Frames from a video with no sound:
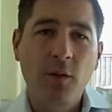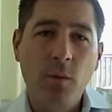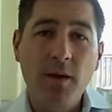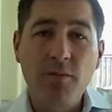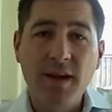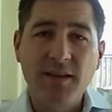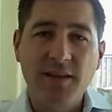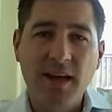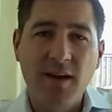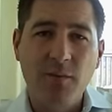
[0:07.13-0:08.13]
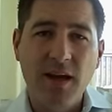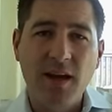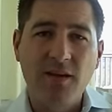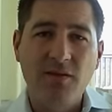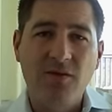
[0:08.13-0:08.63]
web-based
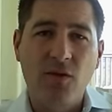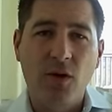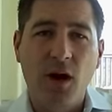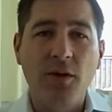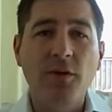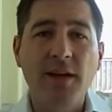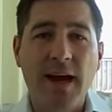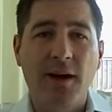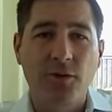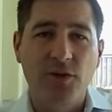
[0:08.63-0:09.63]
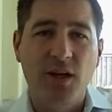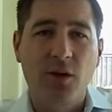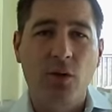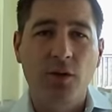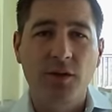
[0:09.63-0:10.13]
campaign for other Yahoo
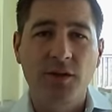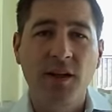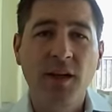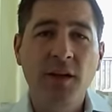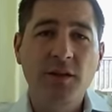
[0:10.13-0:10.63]
shareholders